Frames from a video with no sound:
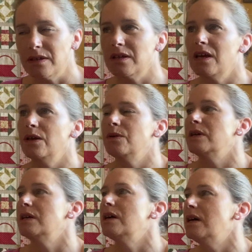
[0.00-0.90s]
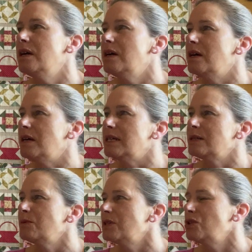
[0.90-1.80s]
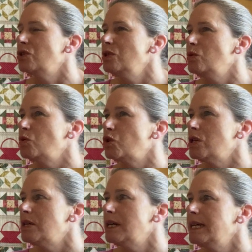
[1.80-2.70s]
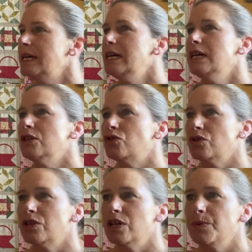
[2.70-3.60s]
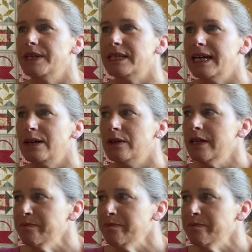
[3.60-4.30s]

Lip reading: So was it June or July? John and I went down.